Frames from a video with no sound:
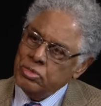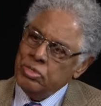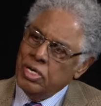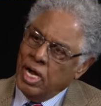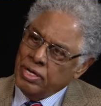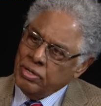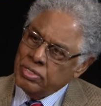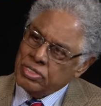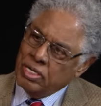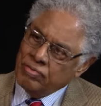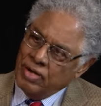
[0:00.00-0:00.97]
should you knock
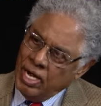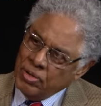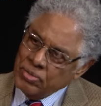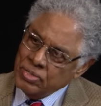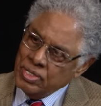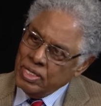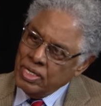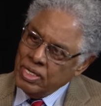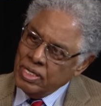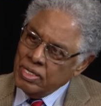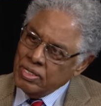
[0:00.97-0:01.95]
yourself out?
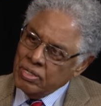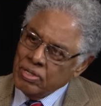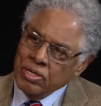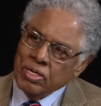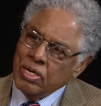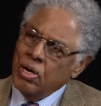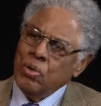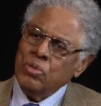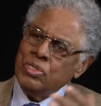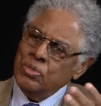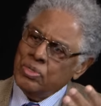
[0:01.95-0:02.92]
Learn a
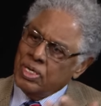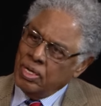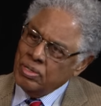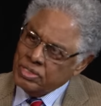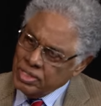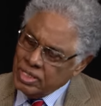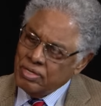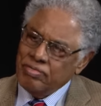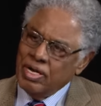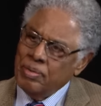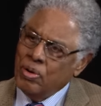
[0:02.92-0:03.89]
whole new culture,
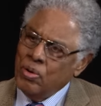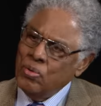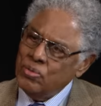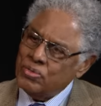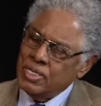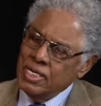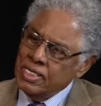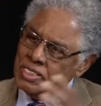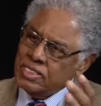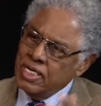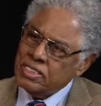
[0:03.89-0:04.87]
develop whole
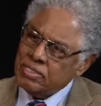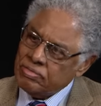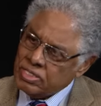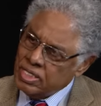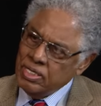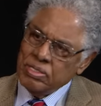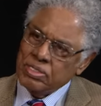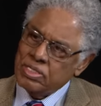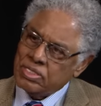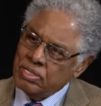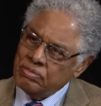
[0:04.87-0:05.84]
sets of
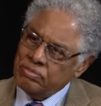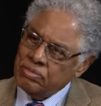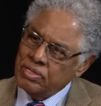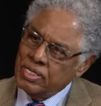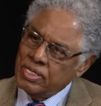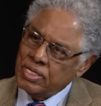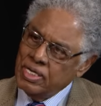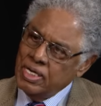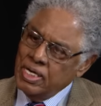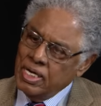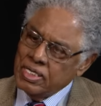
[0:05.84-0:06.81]
skills and so forth
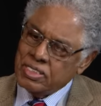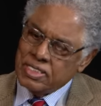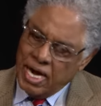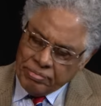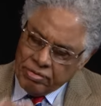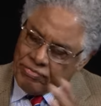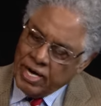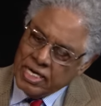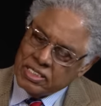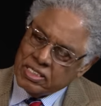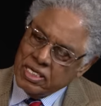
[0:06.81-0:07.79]

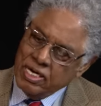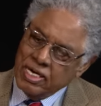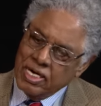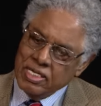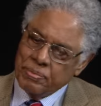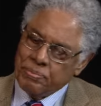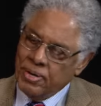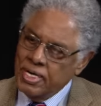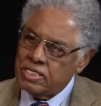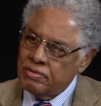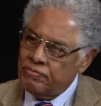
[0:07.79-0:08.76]
sacrificed in the
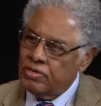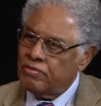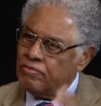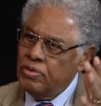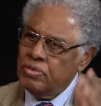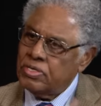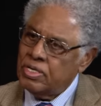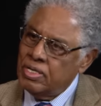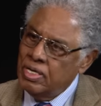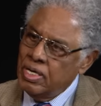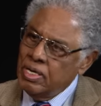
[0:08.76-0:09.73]
present for the
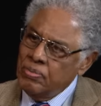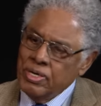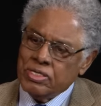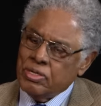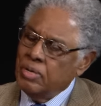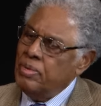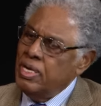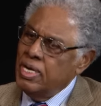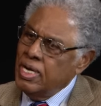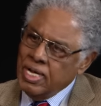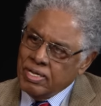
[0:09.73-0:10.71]
future when it's going to
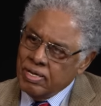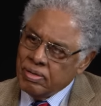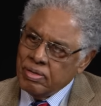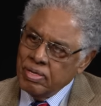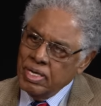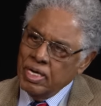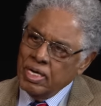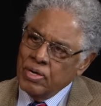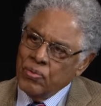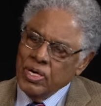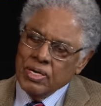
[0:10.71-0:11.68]
mean nothing.
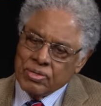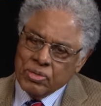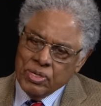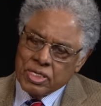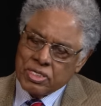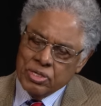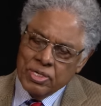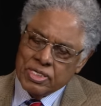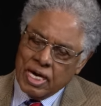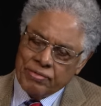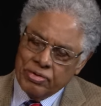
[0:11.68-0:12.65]
One of, two of the
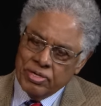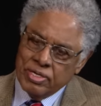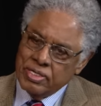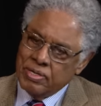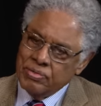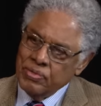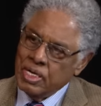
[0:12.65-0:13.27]
stories I've heard that